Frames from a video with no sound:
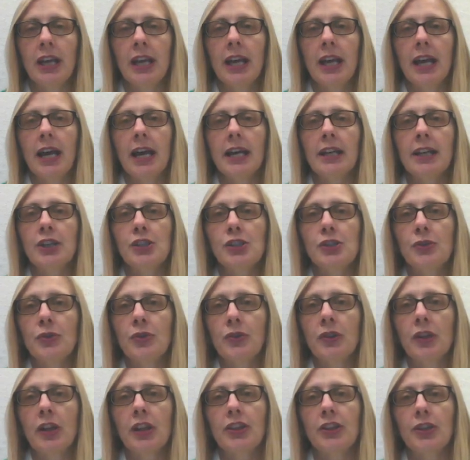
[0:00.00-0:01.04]
and
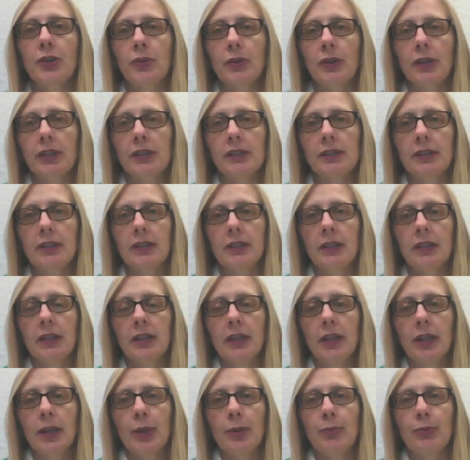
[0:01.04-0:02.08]
external authorities,
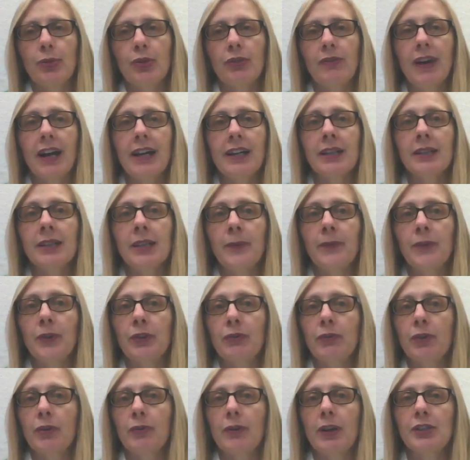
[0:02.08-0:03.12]
providing them with
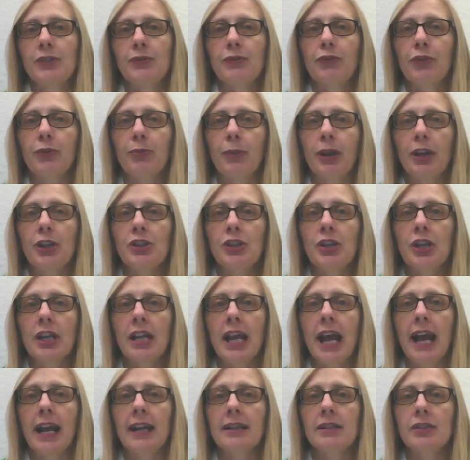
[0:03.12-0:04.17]
request information and
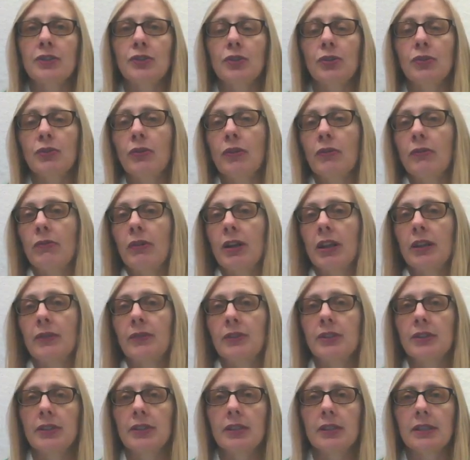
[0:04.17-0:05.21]
access to the
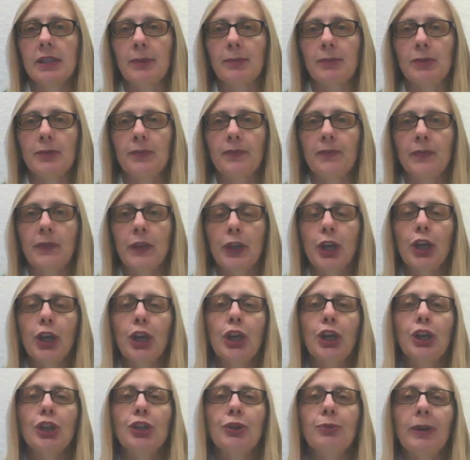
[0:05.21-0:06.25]
relevant systems.
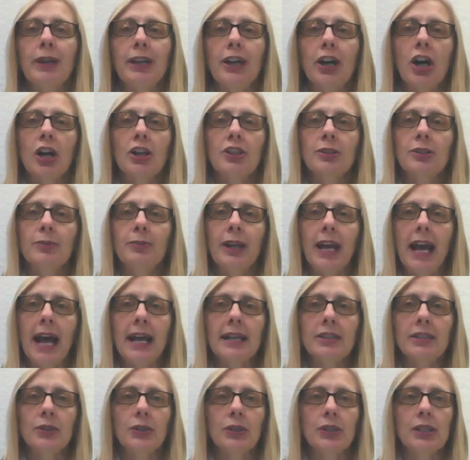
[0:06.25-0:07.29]
You may also be
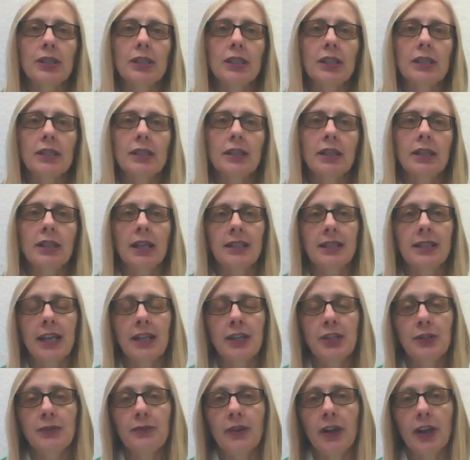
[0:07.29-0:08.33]
asked to assist in
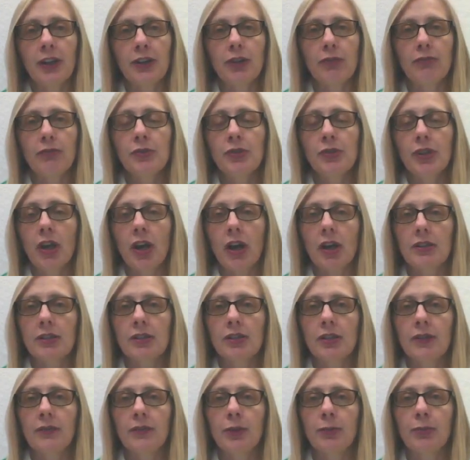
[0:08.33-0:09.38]
identifying the root causes
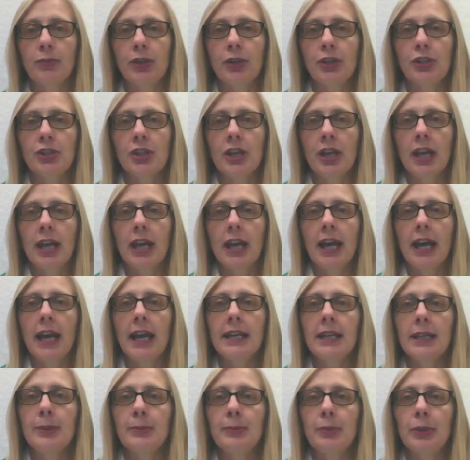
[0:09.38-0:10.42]
of the breach and
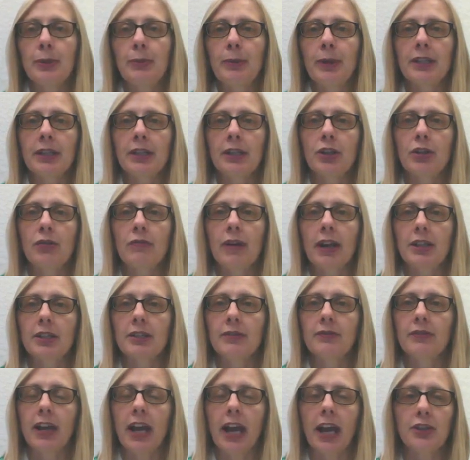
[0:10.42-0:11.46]
implementing corrective
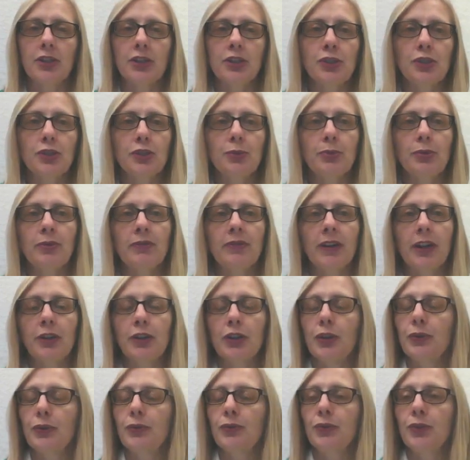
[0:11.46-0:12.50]
actions to prevent
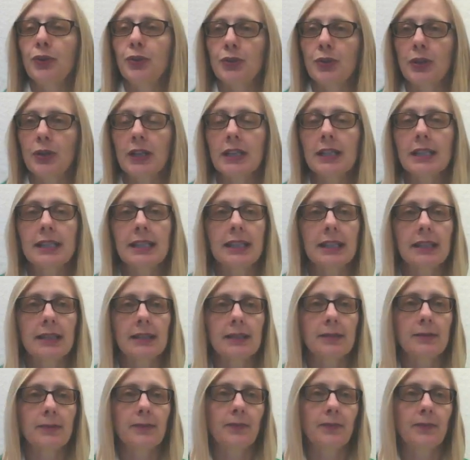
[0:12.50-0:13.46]
future incidents.